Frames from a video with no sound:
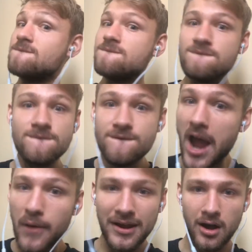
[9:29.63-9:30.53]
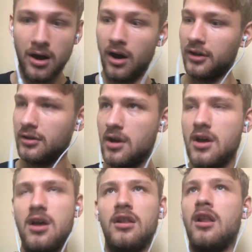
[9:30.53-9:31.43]
Very hard.
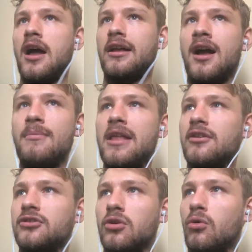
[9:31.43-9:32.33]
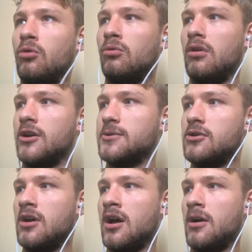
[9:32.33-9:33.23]
Like, I'm at the school, we're
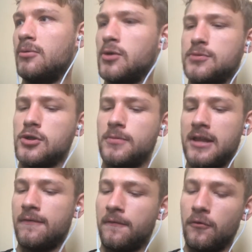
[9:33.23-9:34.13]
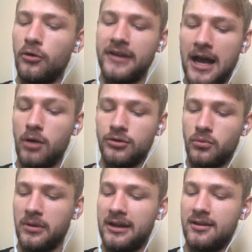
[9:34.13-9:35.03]
supposed to be there for 40 hours a
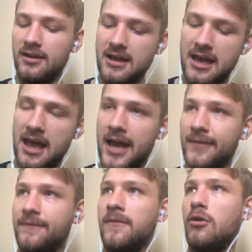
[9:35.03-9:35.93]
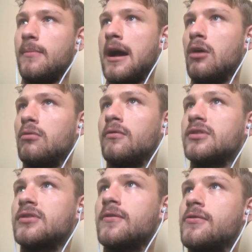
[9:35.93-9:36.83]
week, and for about
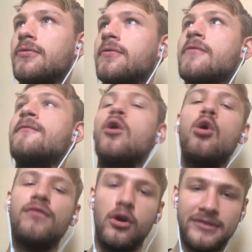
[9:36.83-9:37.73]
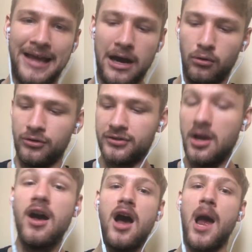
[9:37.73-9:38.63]
4 of those hours,
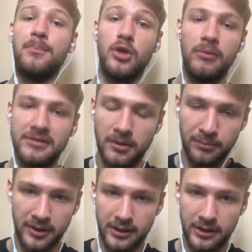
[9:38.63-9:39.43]
I'm doing something.